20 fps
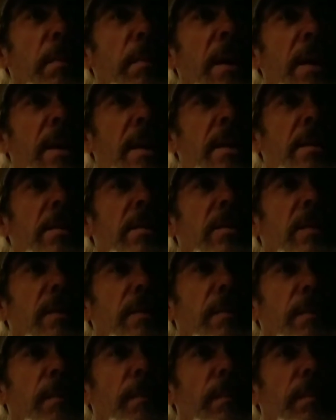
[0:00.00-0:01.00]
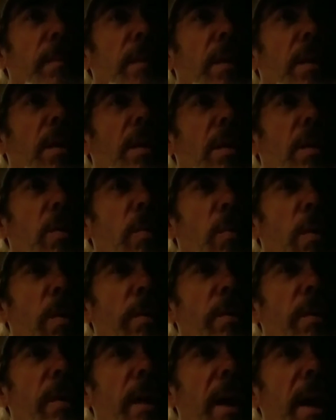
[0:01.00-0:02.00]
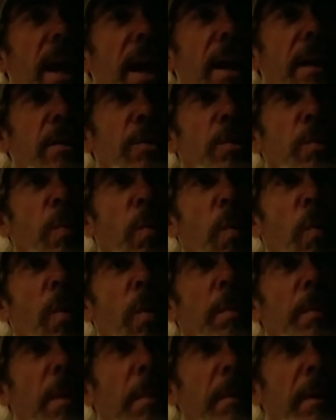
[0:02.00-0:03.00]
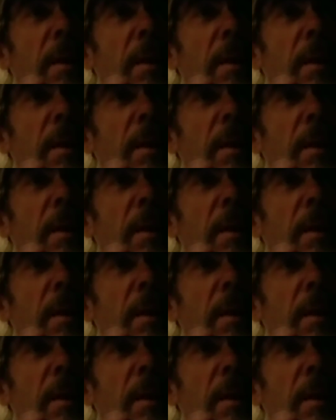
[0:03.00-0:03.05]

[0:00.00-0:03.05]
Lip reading: means, whether they had swarmed. I